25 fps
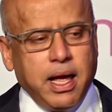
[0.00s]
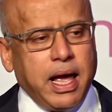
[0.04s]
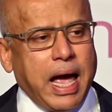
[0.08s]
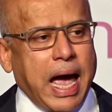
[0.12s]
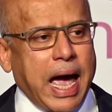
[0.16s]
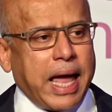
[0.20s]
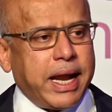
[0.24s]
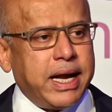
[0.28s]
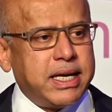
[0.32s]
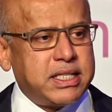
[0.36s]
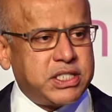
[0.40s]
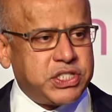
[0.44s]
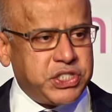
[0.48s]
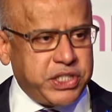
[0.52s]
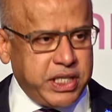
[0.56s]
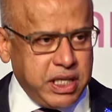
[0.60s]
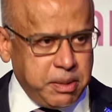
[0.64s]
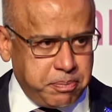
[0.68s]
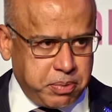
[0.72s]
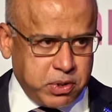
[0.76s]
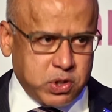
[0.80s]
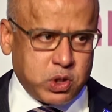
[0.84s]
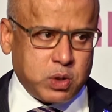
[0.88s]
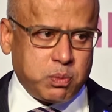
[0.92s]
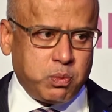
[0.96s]
And it's
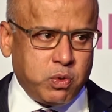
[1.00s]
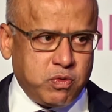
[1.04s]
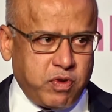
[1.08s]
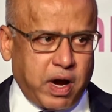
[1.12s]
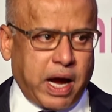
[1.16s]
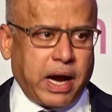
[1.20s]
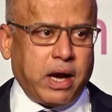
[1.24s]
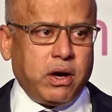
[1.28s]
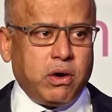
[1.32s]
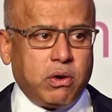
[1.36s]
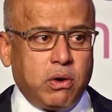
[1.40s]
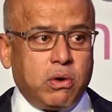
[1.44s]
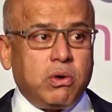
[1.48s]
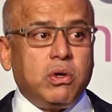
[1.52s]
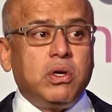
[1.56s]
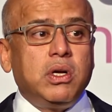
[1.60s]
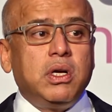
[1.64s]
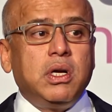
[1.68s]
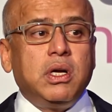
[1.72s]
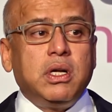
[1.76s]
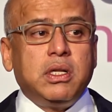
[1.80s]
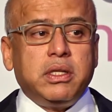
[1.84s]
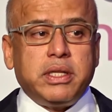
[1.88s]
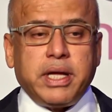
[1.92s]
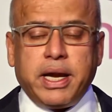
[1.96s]
cheaper to move iron ore
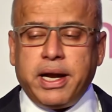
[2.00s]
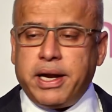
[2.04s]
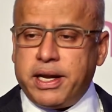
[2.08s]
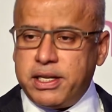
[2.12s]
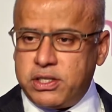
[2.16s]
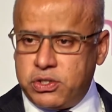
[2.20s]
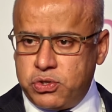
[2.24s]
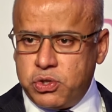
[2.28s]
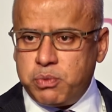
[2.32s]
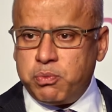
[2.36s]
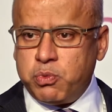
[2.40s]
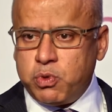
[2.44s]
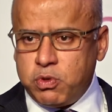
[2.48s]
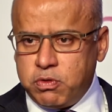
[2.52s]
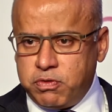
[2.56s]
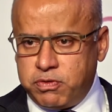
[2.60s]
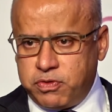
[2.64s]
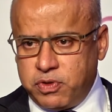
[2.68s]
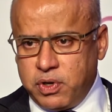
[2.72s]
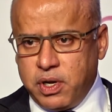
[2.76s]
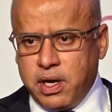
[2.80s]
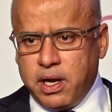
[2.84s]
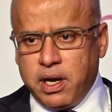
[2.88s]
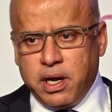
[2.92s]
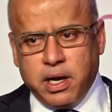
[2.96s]
than it is to move
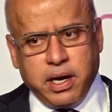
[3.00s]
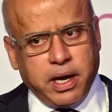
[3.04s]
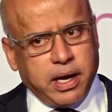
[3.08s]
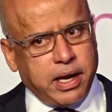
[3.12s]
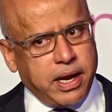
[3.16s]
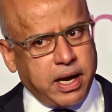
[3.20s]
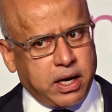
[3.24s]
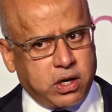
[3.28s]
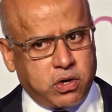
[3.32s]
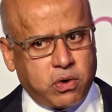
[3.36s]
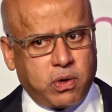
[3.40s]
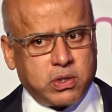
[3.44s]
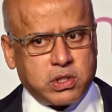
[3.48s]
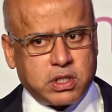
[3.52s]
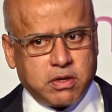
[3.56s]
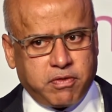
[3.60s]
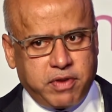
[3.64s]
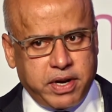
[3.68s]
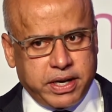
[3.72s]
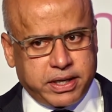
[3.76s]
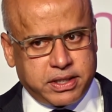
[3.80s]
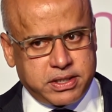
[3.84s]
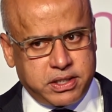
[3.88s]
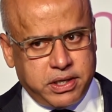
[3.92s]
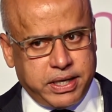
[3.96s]
electrons of
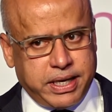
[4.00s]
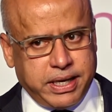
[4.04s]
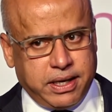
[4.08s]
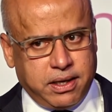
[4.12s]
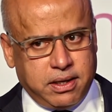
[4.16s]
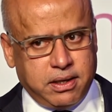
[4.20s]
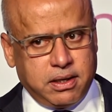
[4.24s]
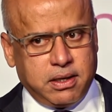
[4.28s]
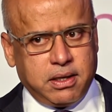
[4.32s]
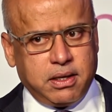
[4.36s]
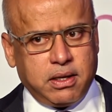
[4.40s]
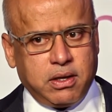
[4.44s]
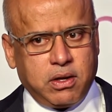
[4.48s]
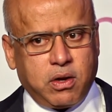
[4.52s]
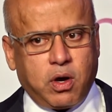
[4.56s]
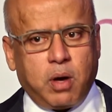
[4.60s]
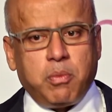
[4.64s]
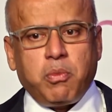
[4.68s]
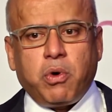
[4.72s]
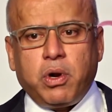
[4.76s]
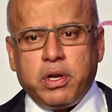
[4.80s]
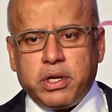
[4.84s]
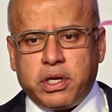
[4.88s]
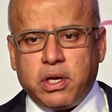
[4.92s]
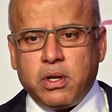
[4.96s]
electricity or
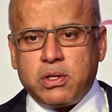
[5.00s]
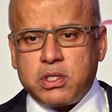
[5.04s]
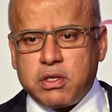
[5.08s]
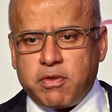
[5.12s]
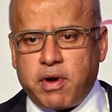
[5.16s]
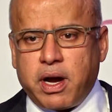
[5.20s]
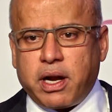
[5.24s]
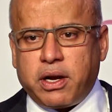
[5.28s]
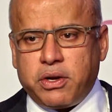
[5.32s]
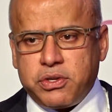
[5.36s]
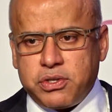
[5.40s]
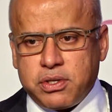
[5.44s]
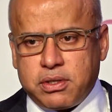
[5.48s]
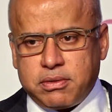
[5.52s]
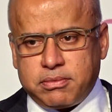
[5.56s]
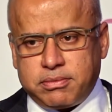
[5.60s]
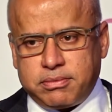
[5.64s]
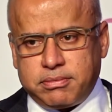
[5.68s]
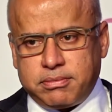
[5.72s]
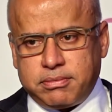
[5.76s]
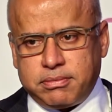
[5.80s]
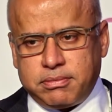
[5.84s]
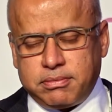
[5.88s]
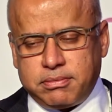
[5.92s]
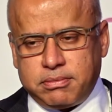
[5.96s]
molecules of hydrogen.
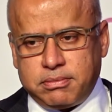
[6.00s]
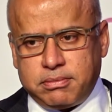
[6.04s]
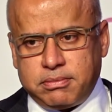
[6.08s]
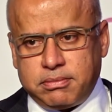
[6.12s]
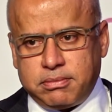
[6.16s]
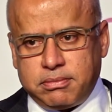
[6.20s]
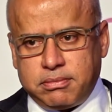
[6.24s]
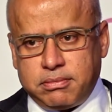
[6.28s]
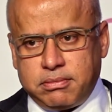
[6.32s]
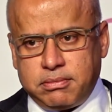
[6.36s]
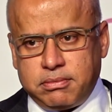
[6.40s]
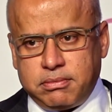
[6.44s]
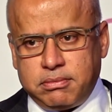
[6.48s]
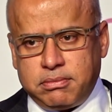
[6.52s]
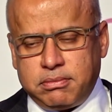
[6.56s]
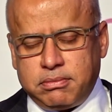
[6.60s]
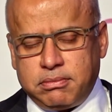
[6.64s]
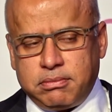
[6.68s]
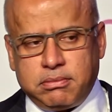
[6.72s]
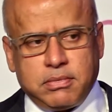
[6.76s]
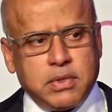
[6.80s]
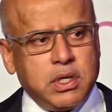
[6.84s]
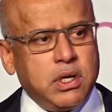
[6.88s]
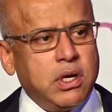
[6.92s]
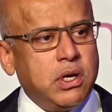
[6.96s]

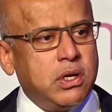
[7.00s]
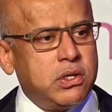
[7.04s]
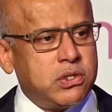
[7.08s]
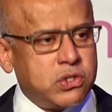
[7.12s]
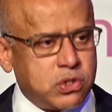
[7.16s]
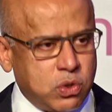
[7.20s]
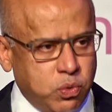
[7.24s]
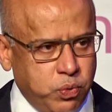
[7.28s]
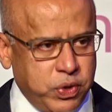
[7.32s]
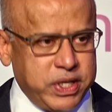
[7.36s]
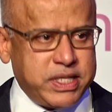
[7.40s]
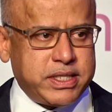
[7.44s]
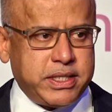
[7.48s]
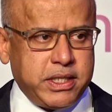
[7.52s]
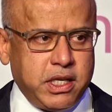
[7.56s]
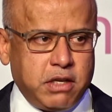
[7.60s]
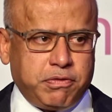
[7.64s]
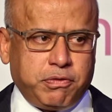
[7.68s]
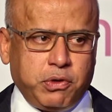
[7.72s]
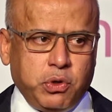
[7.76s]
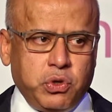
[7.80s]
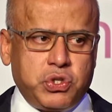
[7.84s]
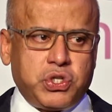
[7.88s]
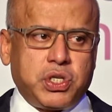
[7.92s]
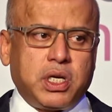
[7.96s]
So we see a
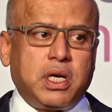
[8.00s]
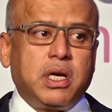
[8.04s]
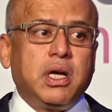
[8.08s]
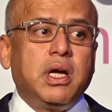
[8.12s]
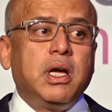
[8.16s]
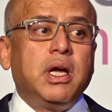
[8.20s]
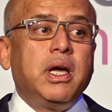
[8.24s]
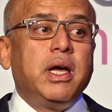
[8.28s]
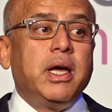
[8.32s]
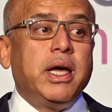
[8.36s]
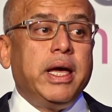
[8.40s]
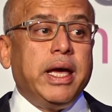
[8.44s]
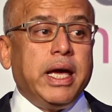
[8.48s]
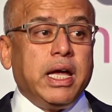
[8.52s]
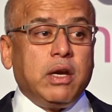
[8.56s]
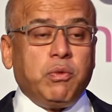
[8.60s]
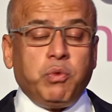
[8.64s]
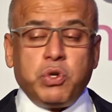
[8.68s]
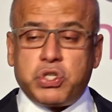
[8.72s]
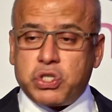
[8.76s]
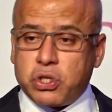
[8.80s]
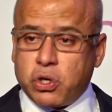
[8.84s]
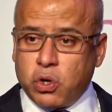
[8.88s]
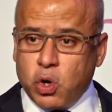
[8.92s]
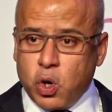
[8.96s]
future in
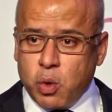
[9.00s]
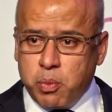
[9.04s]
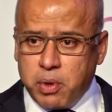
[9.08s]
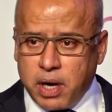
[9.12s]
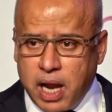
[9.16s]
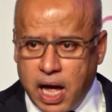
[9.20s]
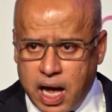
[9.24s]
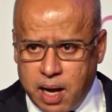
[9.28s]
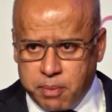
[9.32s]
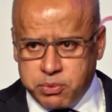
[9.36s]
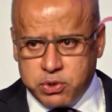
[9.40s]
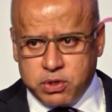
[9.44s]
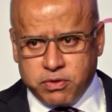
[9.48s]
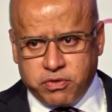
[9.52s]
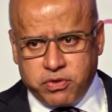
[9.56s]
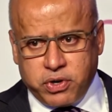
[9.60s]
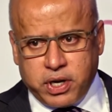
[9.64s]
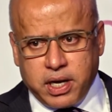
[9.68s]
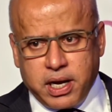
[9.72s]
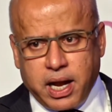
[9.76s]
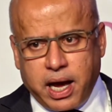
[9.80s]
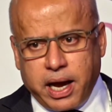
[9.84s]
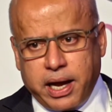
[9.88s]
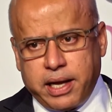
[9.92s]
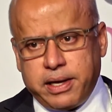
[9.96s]
which global hubs of
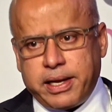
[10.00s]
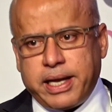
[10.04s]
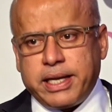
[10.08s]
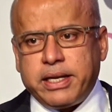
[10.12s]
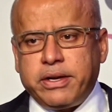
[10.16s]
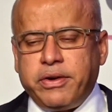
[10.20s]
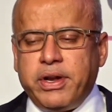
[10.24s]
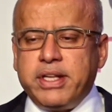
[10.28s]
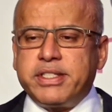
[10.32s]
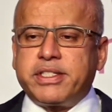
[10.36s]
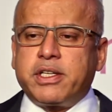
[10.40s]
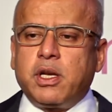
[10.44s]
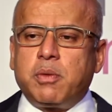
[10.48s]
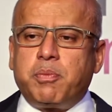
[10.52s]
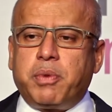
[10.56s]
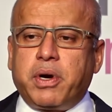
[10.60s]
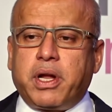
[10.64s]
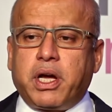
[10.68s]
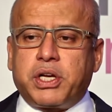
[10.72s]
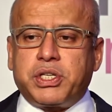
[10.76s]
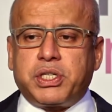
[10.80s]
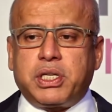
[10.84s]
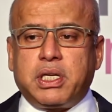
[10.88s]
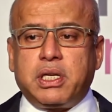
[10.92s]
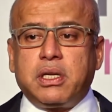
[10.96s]
green iron and green steel
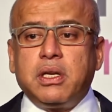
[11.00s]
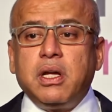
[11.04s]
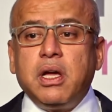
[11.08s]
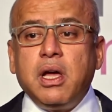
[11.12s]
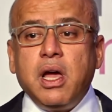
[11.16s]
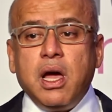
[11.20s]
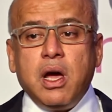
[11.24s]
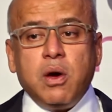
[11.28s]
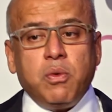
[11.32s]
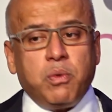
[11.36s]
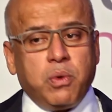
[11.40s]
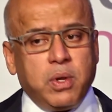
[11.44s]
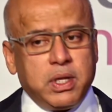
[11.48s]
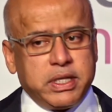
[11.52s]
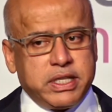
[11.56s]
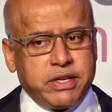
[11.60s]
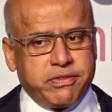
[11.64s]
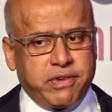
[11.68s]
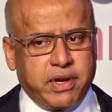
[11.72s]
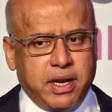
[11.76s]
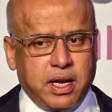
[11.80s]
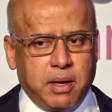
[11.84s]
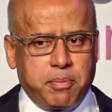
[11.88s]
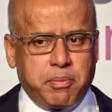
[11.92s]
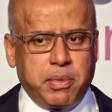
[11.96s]
production will
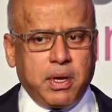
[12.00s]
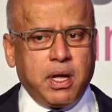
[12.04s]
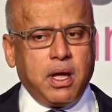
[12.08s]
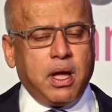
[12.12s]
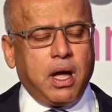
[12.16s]
develop